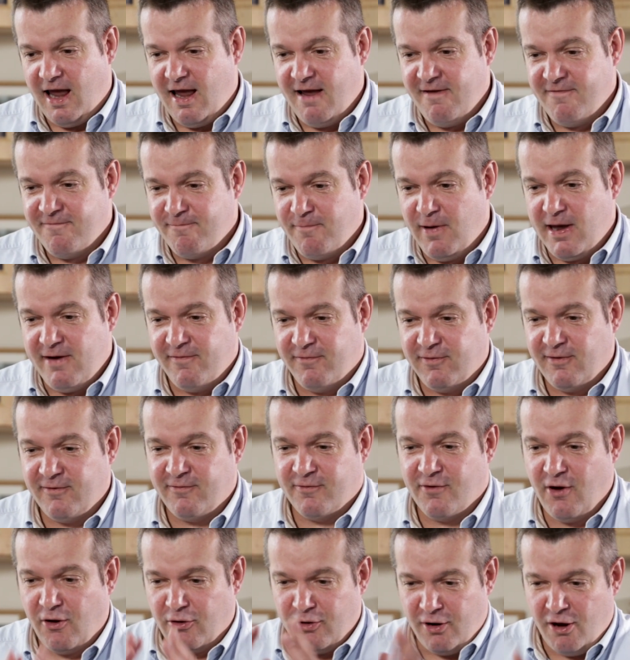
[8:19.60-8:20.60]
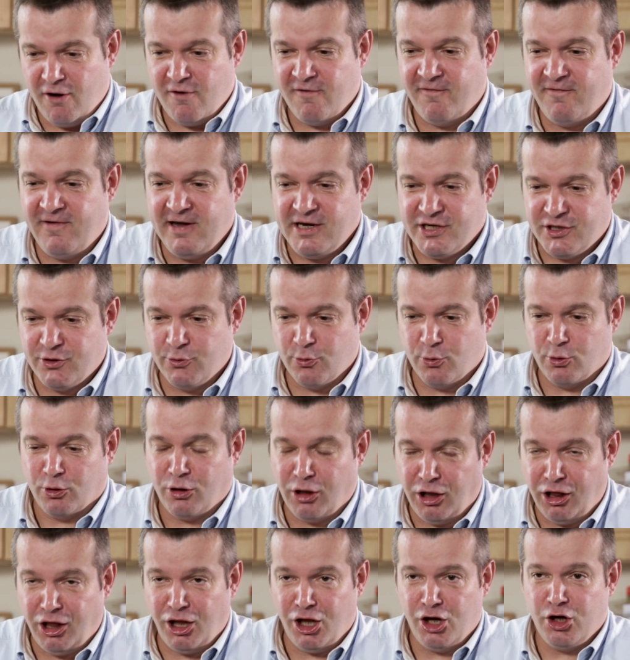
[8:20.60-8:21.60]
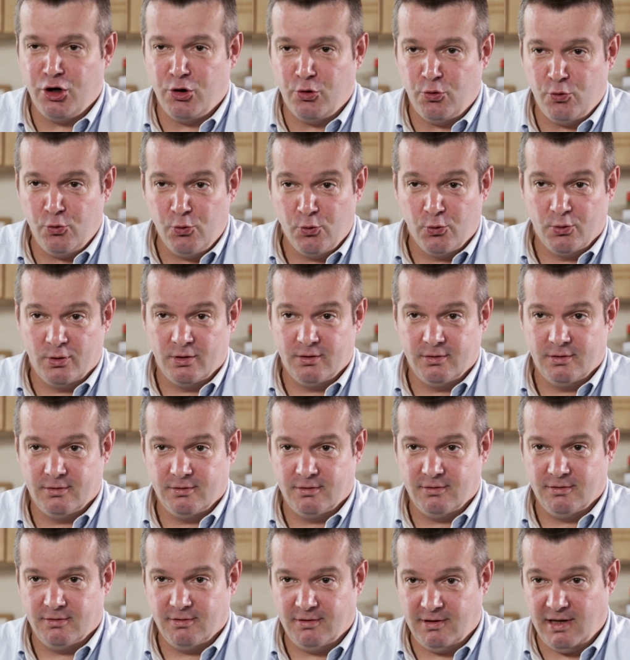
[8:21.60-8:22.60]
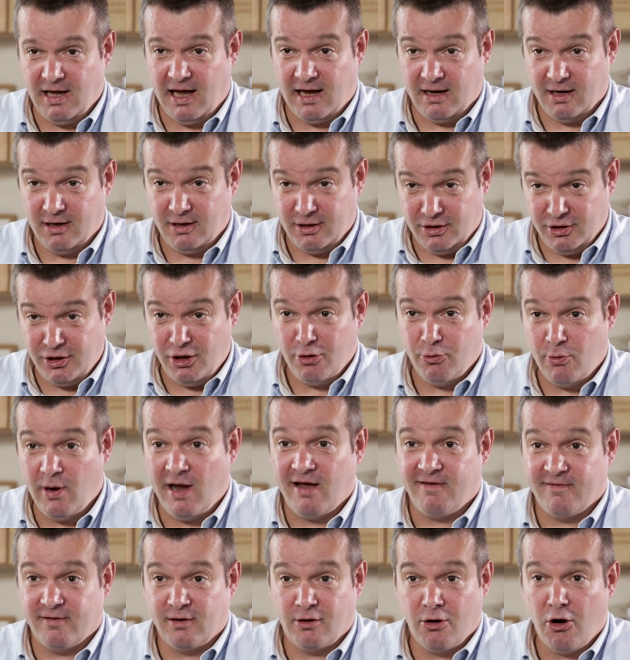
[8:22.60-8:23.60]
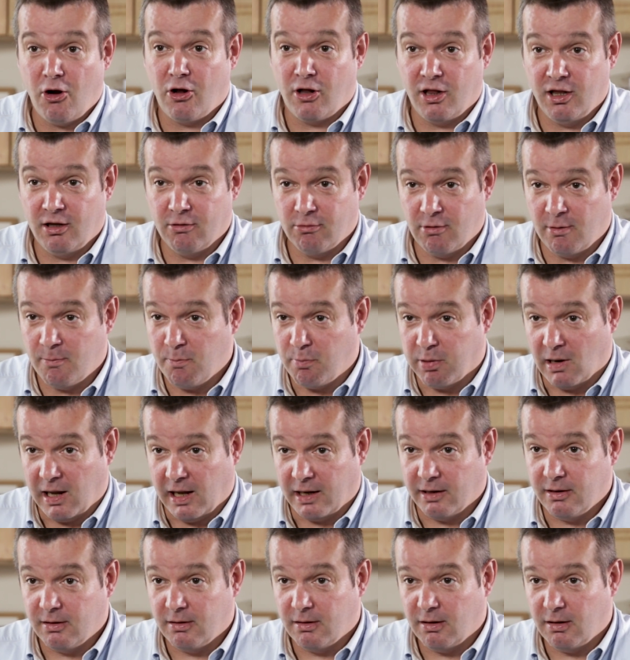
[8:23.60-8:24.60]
If people have got no visual clue that you have a cochlear implant,